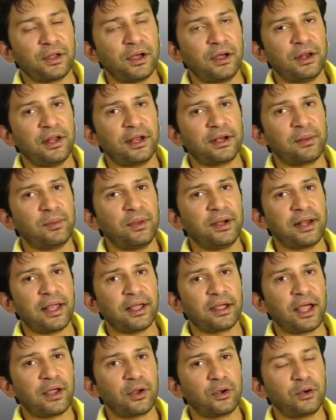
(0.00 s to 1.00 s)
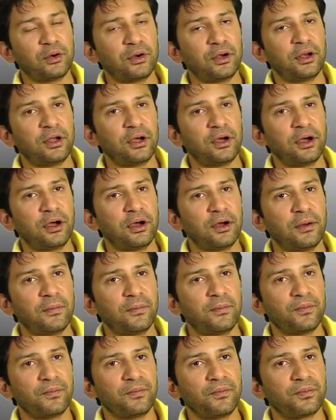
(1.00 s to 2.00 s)
a little bit. Like I could,
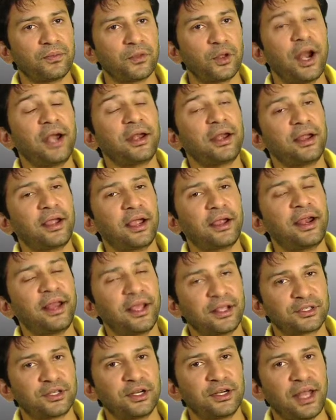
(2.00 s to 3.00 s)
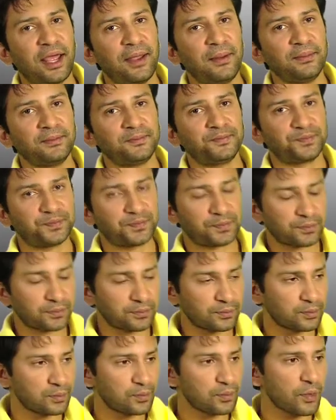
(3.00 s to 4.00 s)
I'd get extra time.
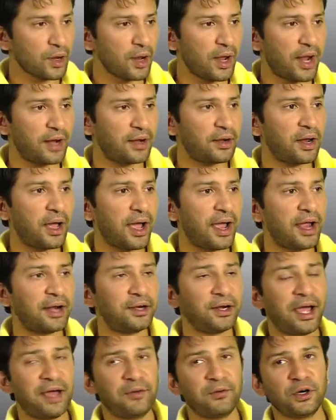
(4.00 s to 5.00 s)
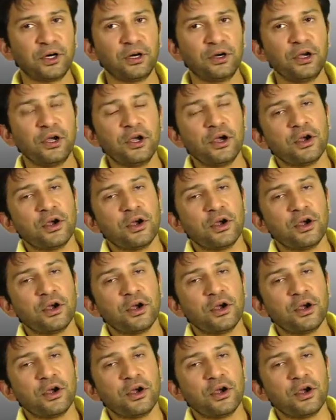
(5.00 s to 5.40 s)
And I had to have I